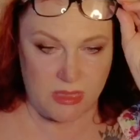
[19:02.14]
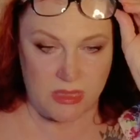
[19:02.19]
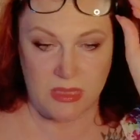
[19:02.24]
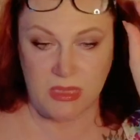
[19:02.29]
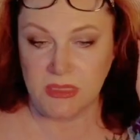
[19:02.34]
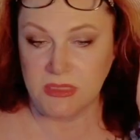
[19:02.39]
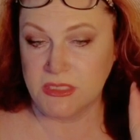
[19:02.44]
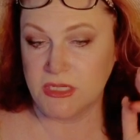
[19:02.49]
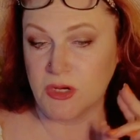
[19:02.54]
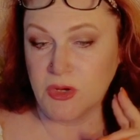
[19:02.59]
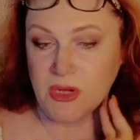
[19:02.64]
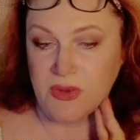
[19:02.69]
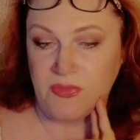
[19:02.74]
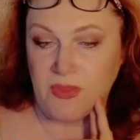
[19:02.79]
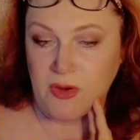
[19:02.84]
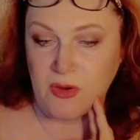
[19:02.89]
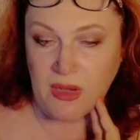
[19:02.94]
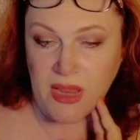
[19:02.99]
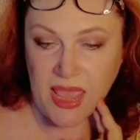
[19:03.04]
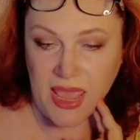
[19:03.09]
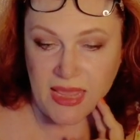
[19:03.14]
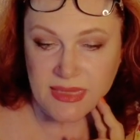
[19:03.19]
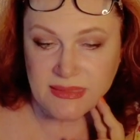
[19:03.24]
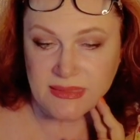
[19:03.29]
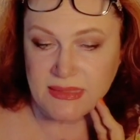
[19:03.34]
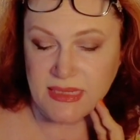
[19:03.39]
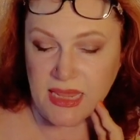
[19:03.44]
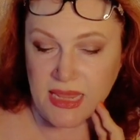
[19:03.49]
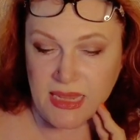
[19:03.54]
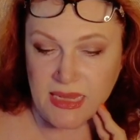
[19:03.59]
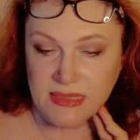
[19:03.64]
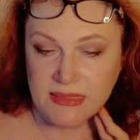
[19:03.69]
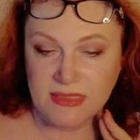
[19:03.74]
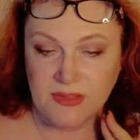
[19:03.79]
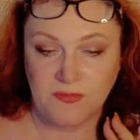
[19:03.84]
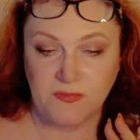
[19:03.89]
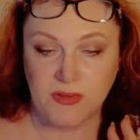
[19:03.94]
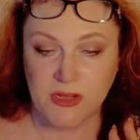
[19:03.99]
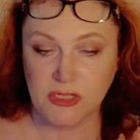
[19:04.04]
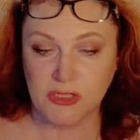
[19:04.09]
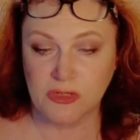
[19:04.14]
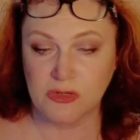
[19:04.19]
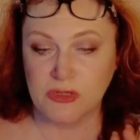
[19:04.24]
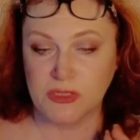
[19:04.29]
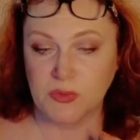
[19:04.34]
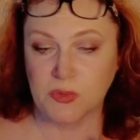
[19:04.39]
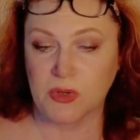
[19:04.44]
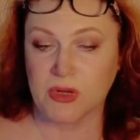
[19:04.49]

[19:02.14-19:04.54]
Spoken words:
During their last days, the Fishers were